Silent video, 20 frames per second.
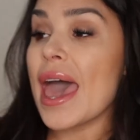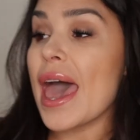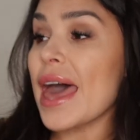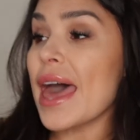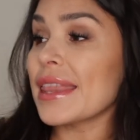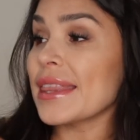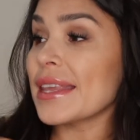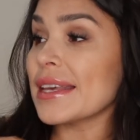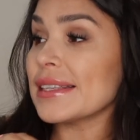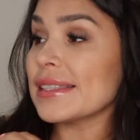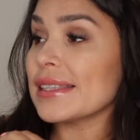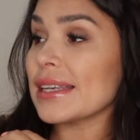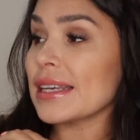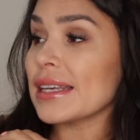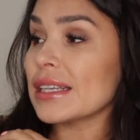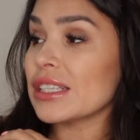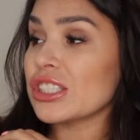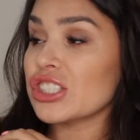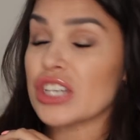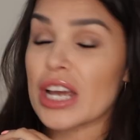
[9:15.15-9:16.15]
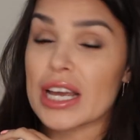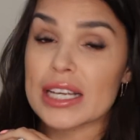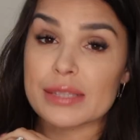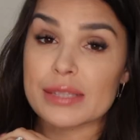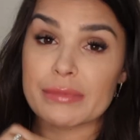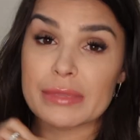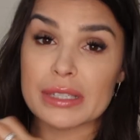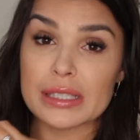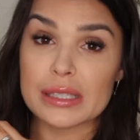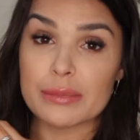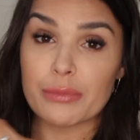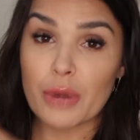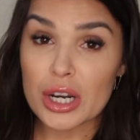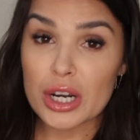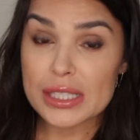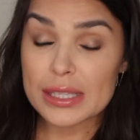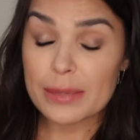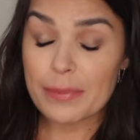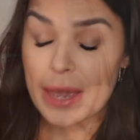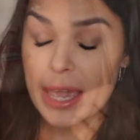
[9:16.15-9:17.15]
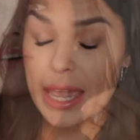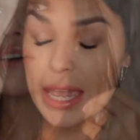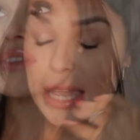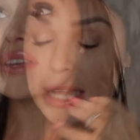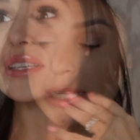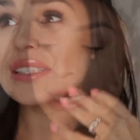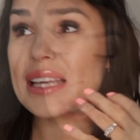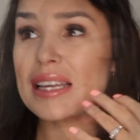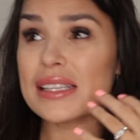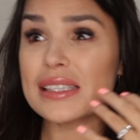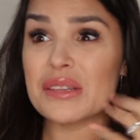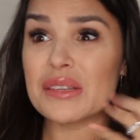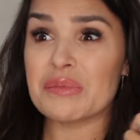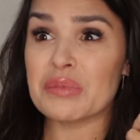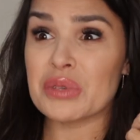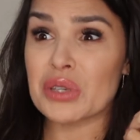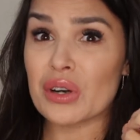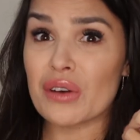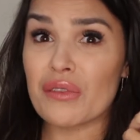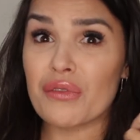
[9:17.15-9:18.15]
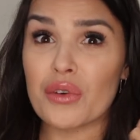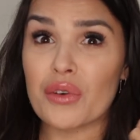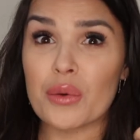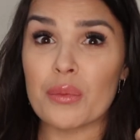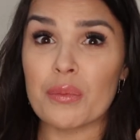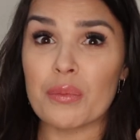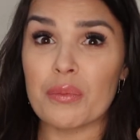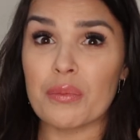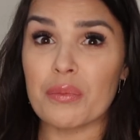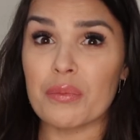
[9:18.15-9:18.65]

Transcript: and this is Jasmins Marzipan. Now, this has a beautiful